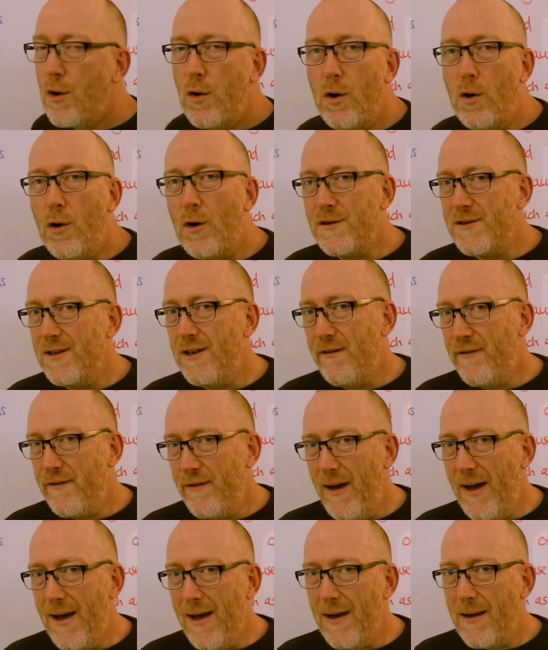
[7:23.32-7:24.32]
cause and
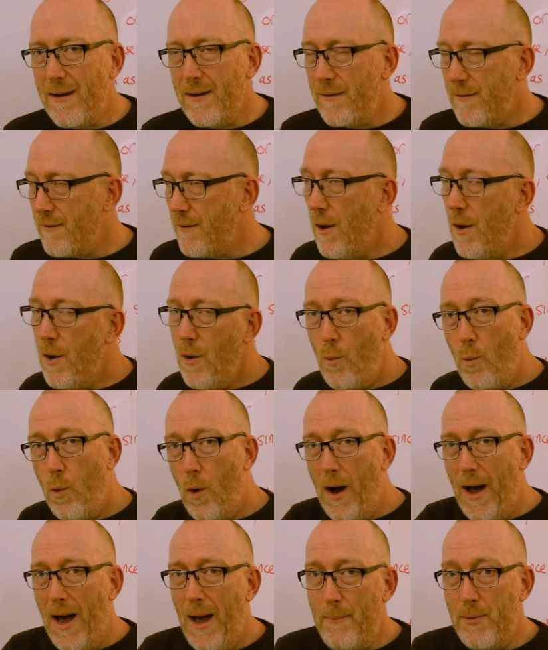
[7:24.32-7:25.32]
effect.
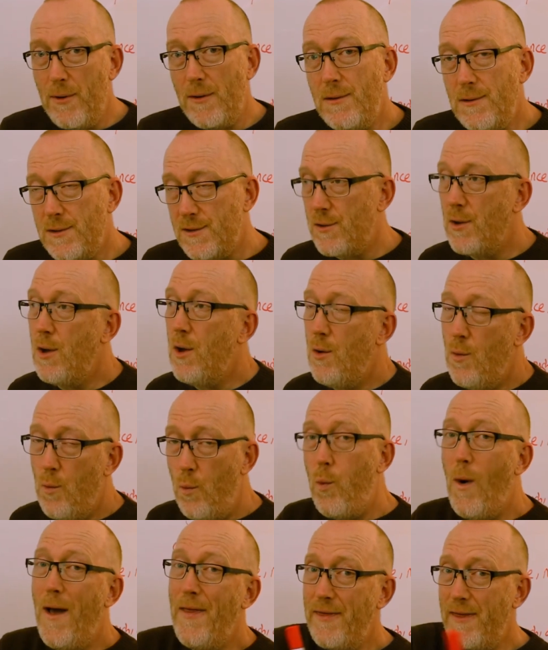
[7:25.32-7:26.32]
What happens
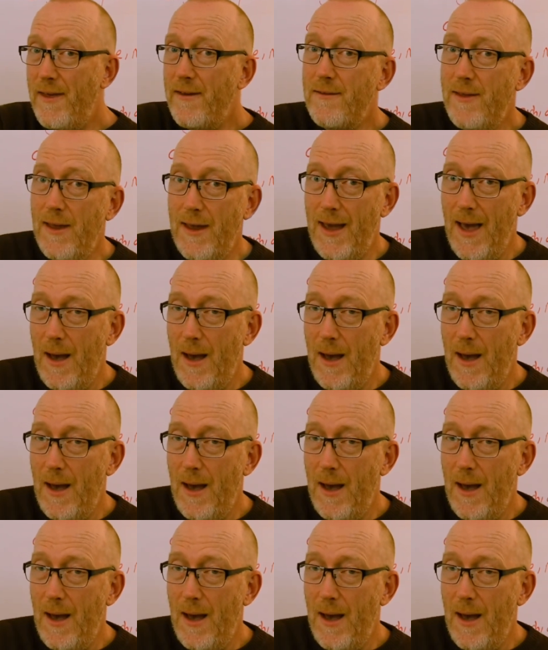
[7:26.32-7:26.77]
when this thing